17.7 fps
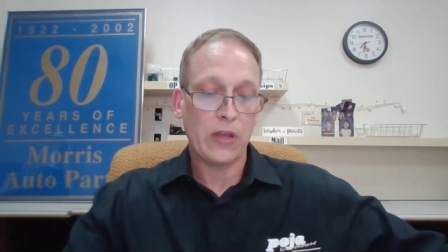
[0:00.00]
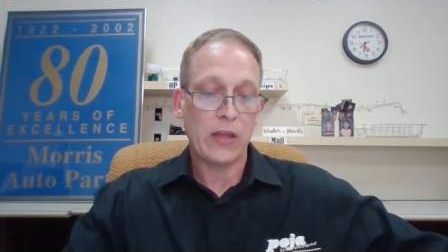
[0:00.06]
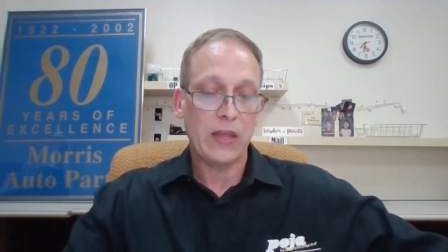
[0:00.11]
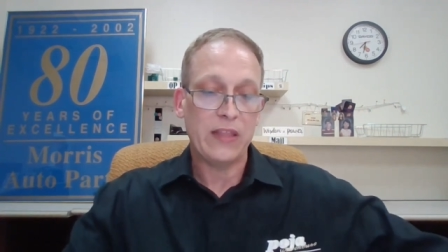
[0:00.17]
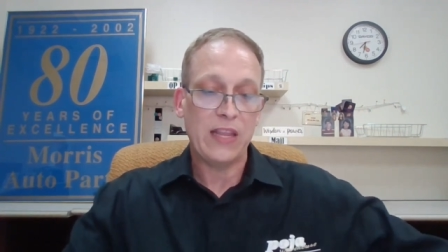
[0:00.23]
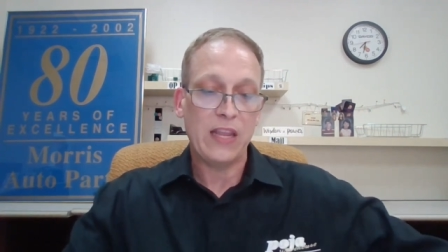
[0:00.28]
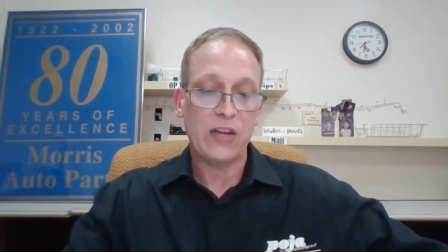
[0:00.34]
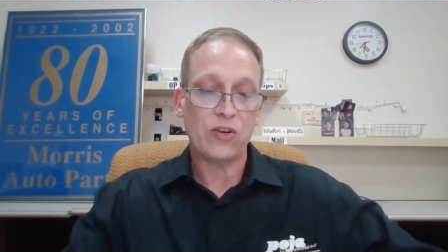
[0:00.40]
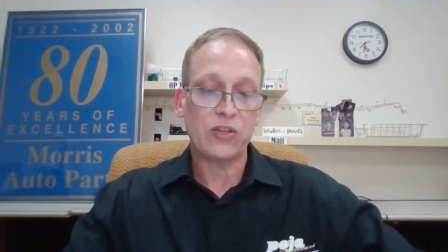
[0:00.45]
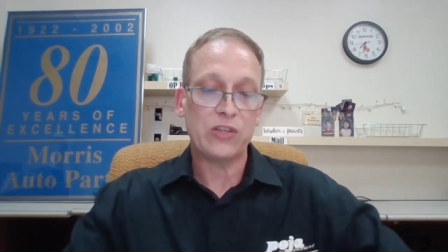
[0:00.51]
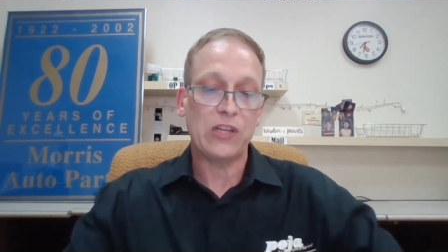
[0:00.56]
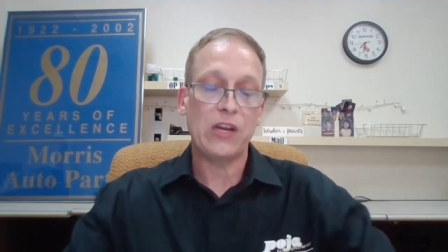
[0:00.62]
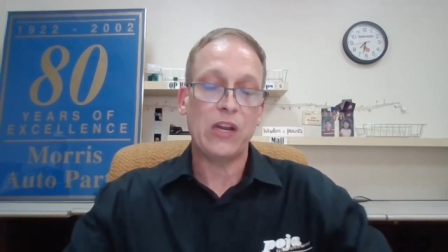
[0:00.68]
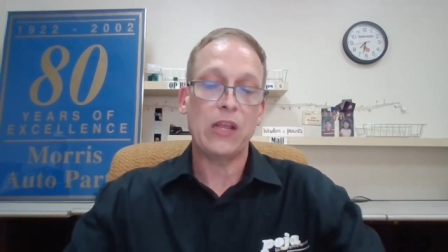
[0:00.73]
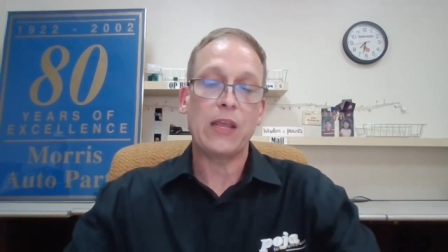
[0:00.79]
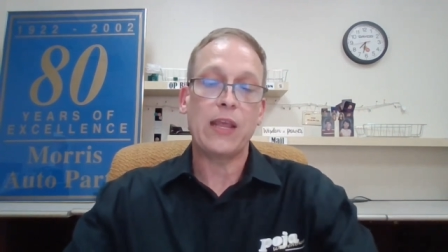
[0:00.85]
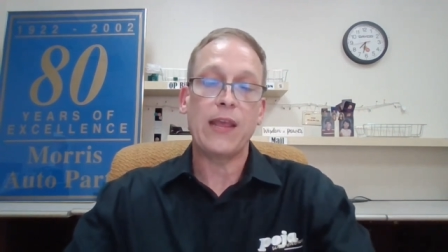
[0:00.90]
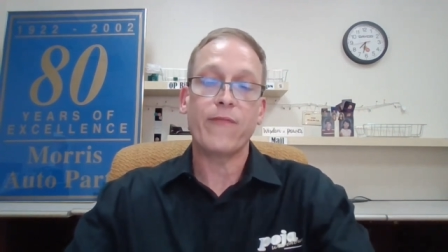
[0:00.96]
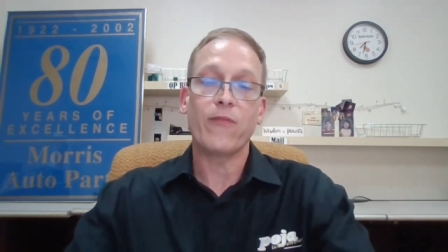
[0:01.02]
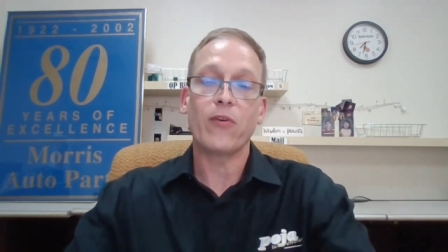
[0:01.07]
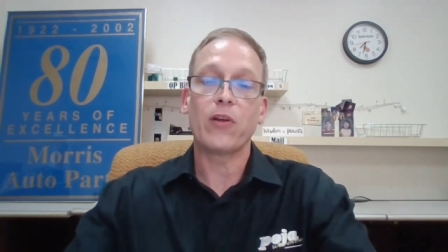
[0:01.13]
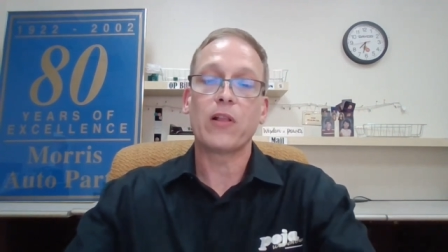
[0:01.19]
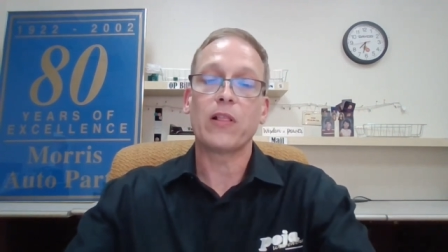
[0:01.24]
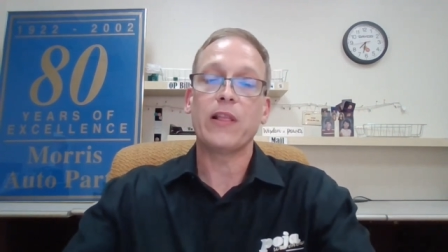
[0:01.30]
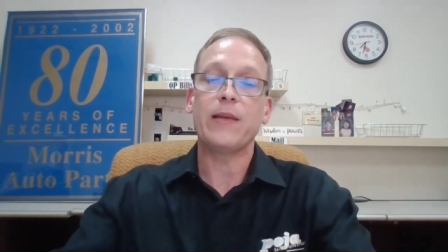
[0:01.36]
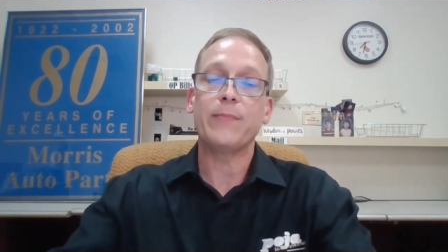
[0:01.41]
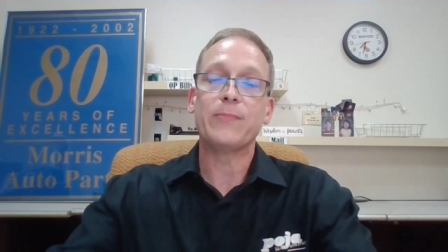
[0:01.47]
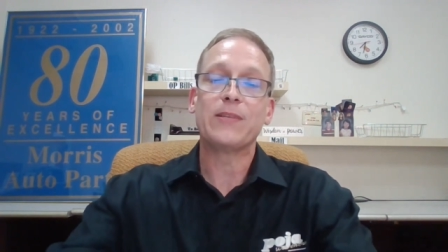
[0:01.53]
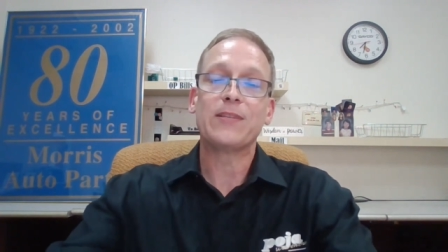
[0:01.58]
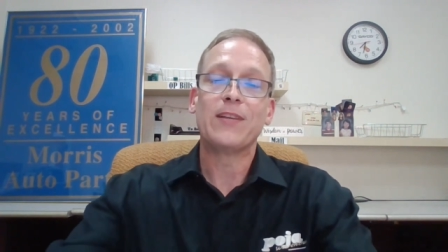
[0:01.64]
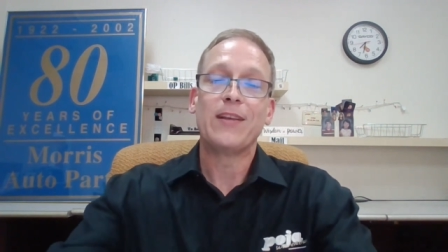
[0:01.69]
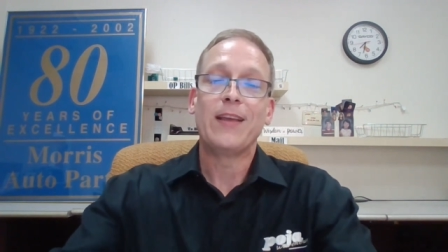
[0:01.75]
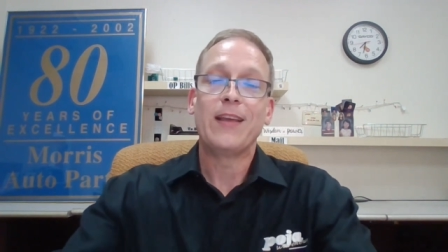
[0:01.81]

in the inner city gave her a glimpse